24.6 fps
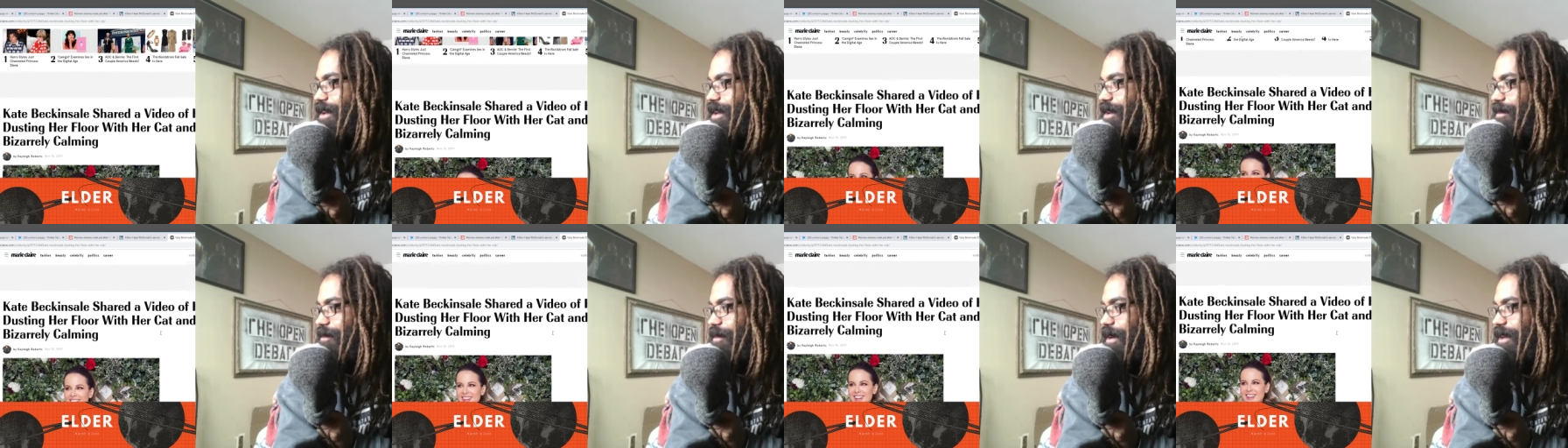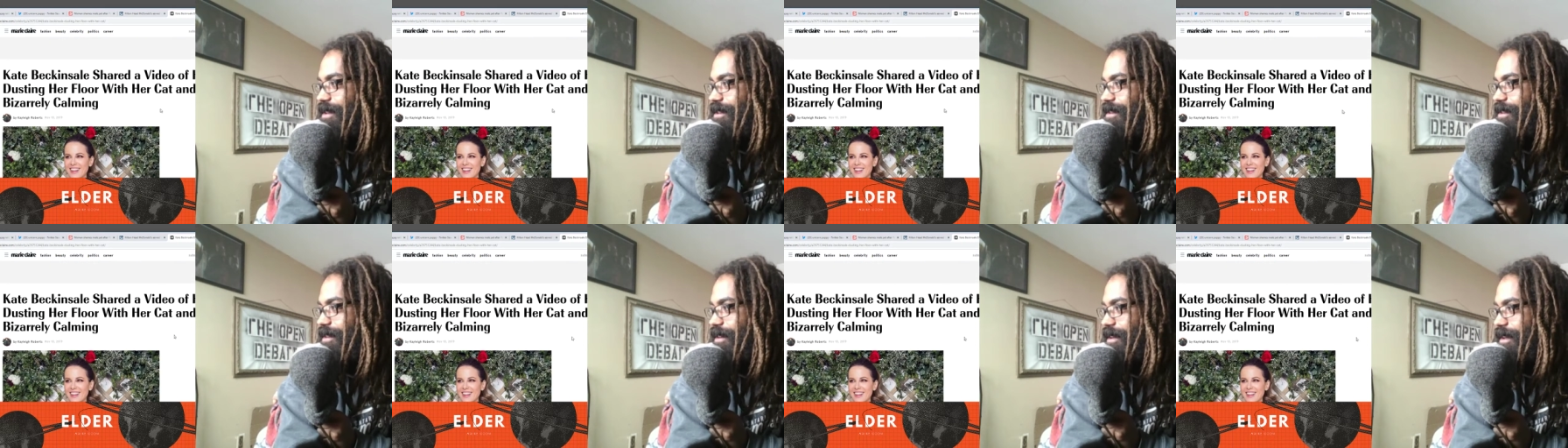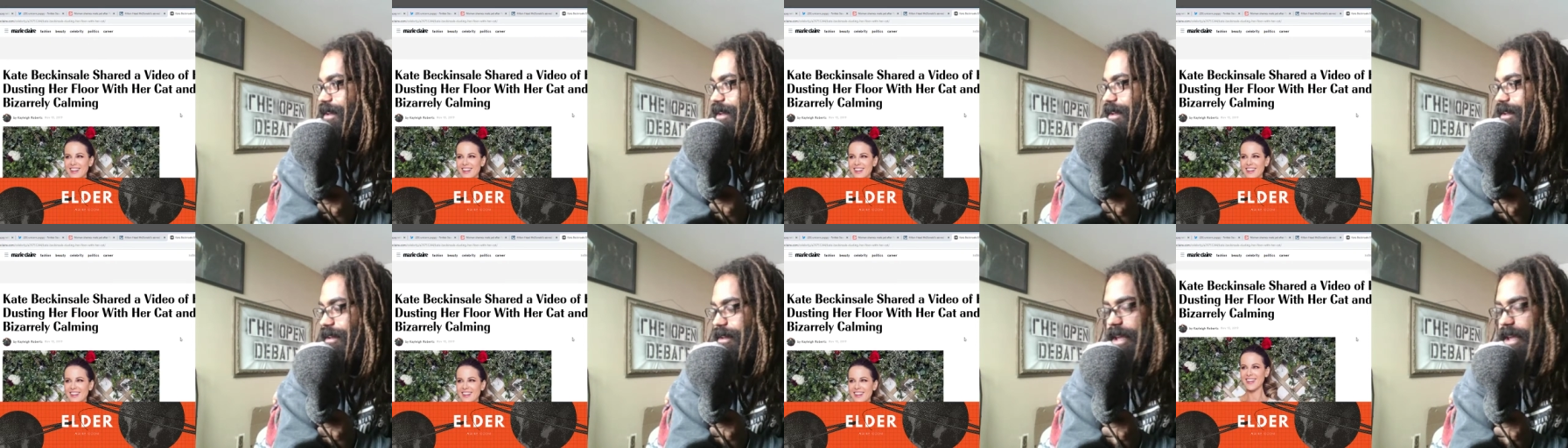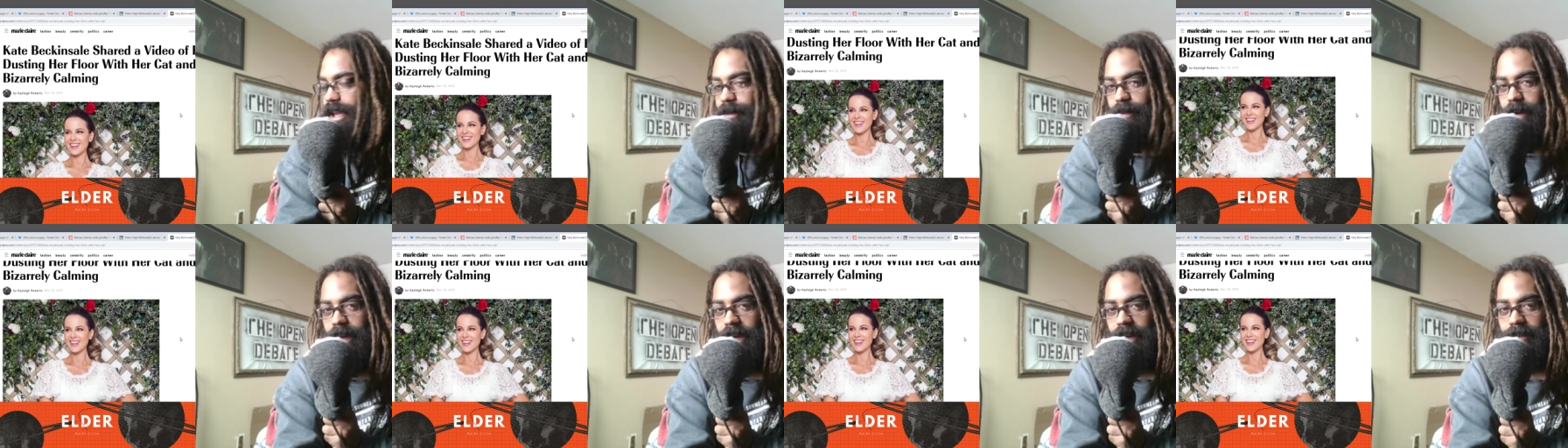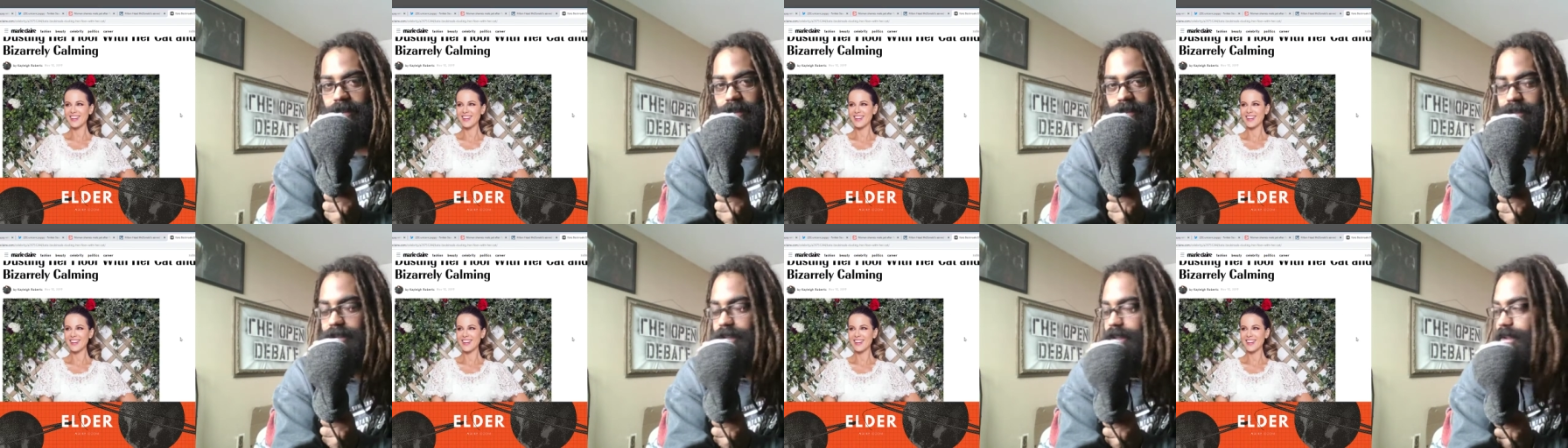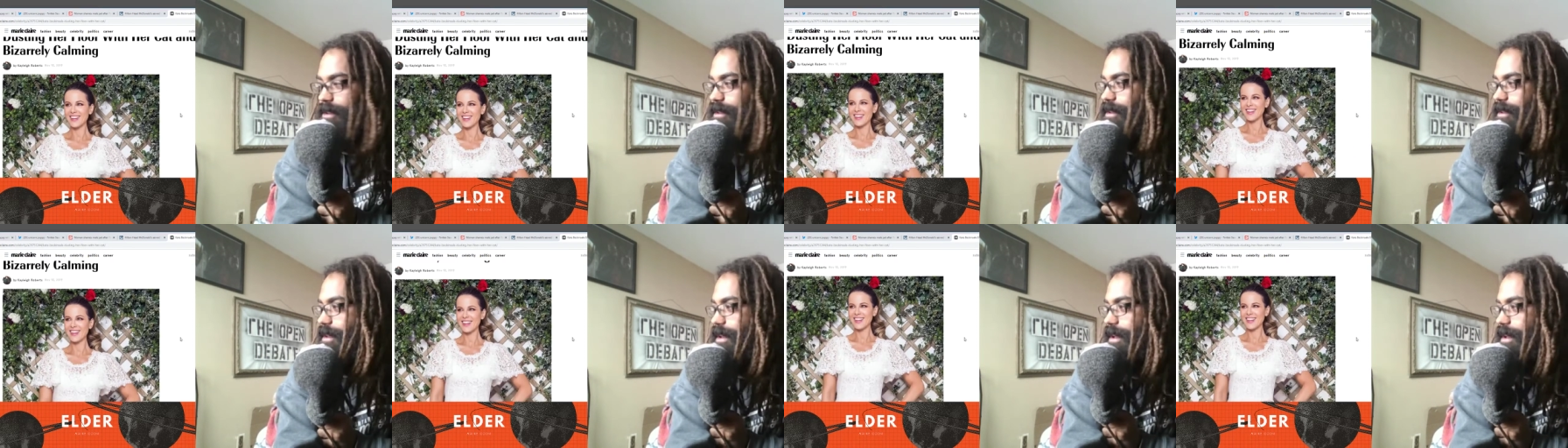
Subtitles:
But Kate Beckinsale,